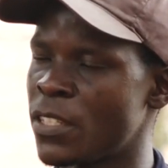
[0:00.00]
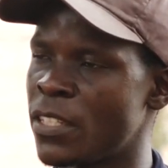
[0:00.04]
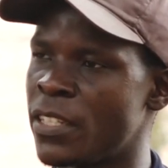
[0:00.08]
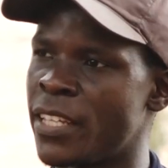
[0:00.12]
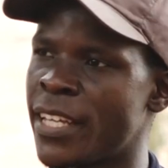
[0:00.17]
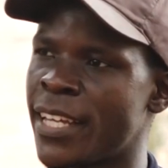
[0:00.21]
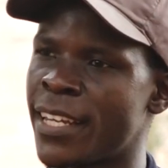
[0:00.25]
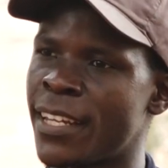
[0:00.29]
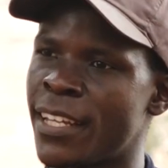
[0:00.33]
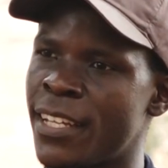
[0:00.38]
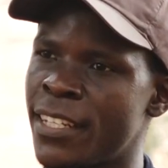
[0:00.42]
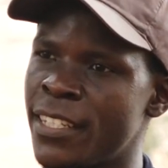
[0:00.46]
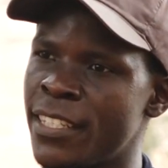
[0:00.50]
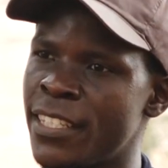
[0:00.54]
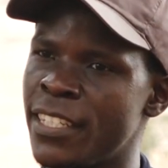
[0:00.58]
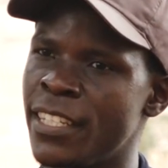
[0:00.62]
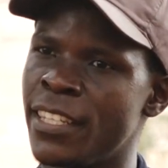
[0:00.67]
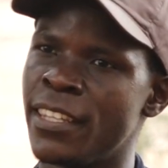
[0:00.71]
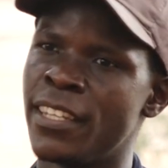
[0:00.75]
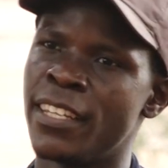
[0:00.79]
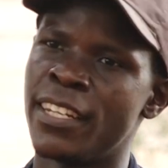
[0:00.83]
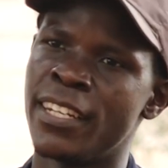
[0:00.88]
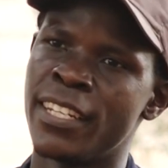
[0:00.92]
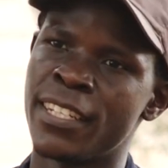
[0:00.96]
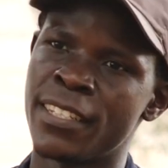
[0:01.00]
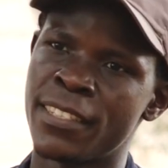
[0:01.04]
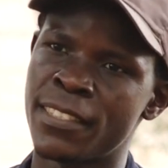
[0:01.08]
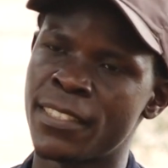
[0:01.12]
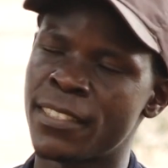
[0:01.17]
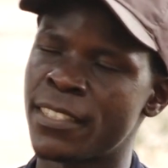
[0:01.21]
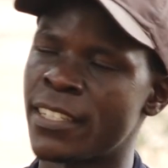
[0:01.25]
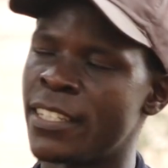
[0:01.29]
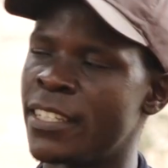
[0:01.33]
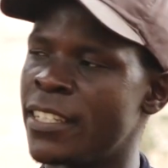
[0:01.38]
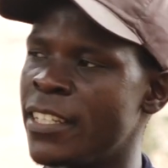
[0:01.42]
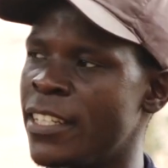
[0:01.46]
they are running in the
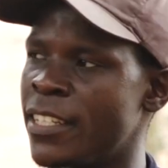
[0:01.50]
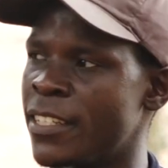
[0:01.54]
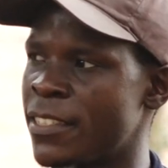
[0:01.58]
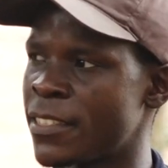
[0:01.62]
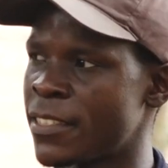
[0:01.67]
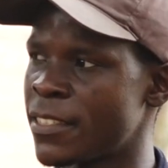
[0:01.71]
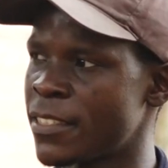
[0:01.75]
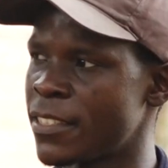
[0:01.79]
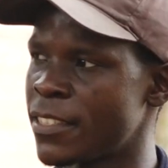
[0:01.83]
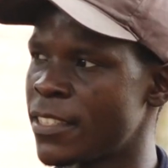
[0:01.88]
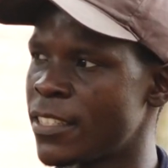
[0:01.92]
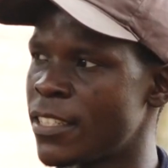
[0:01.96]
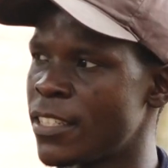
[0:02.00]
next 10 years.